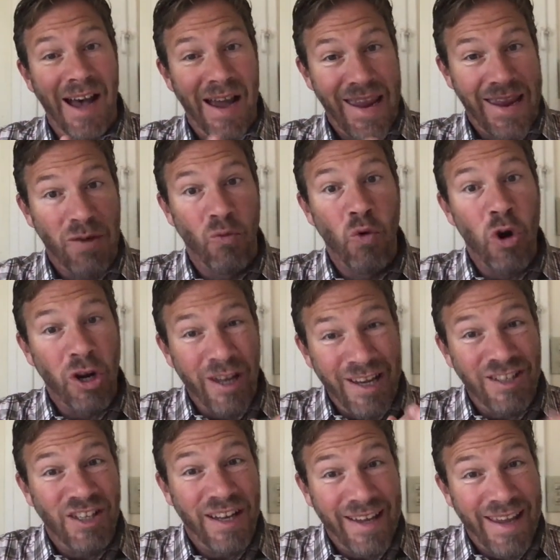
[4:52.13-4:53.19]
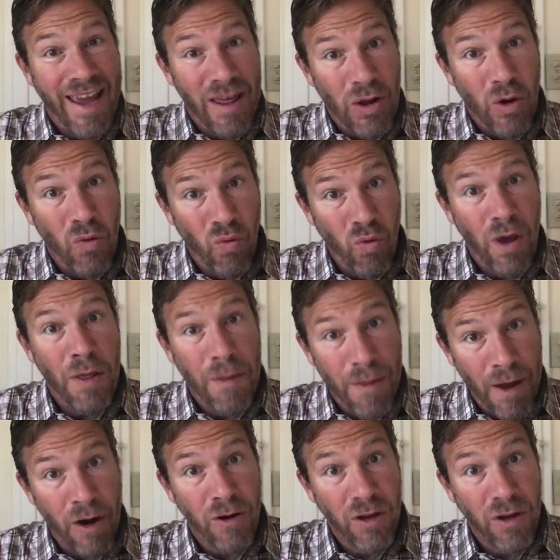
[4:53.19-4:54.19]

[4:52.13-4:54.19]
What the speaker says: in working together with their